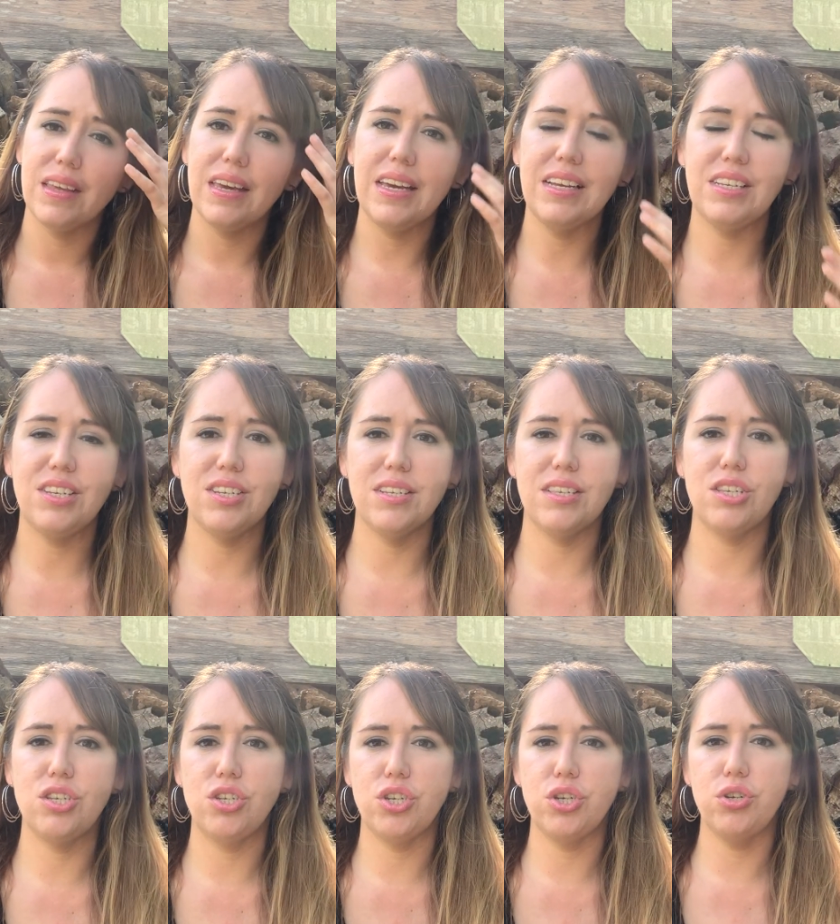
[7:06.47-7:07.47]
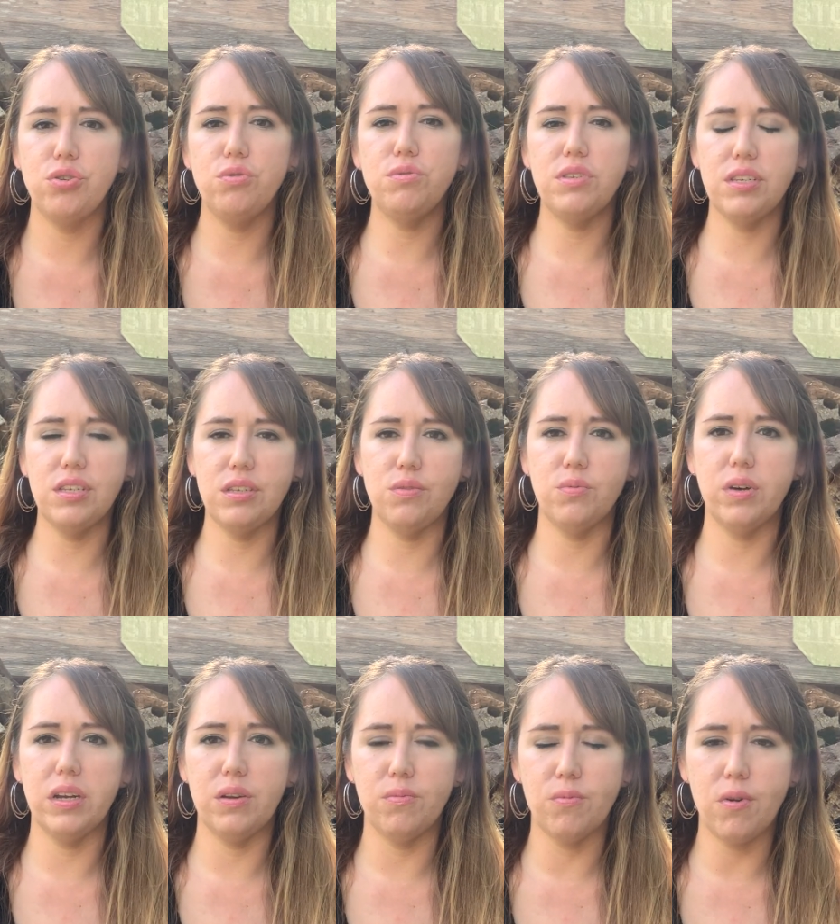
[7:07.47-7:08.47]
It just chooses
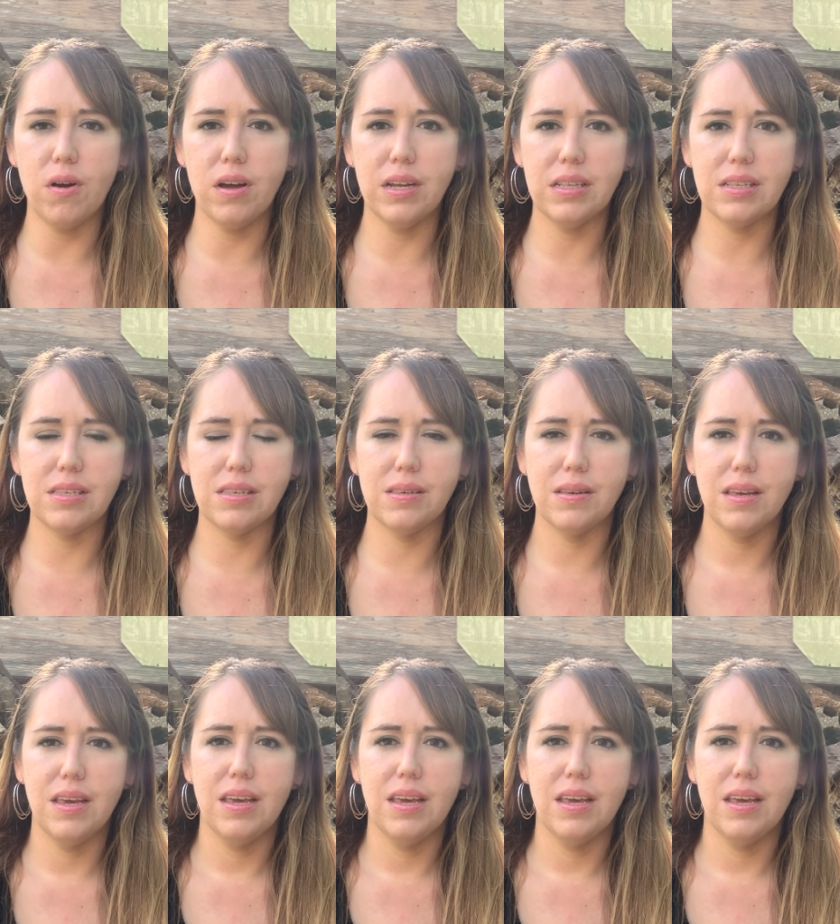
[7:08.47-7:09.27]
what it wants,